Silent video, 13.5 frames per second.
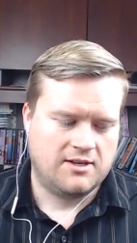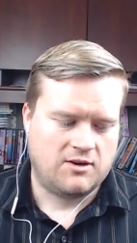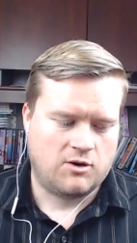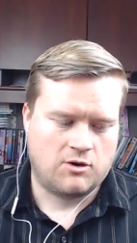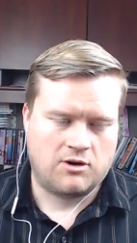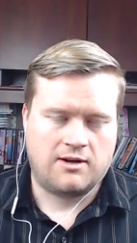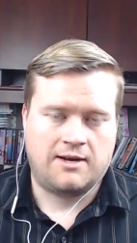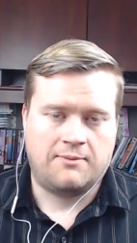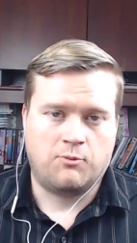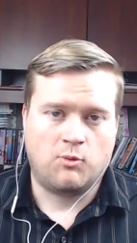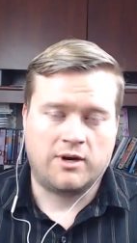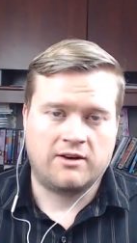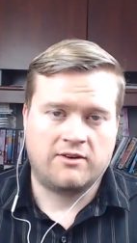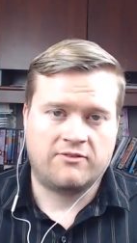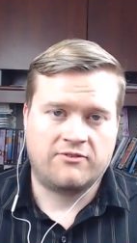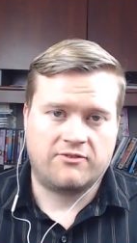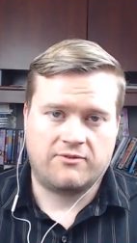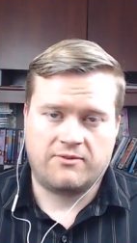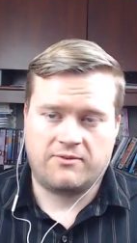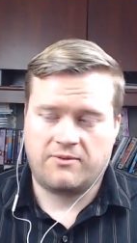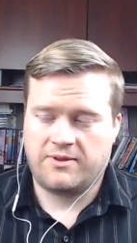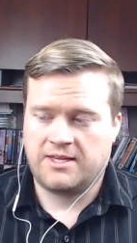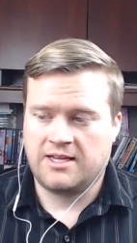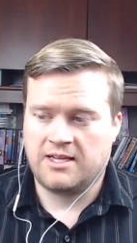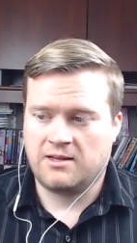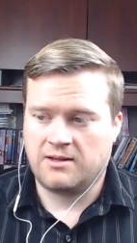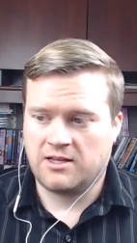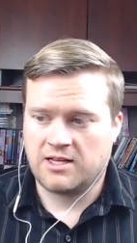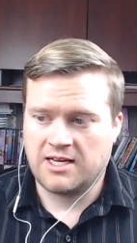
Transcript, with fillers: or um, one of the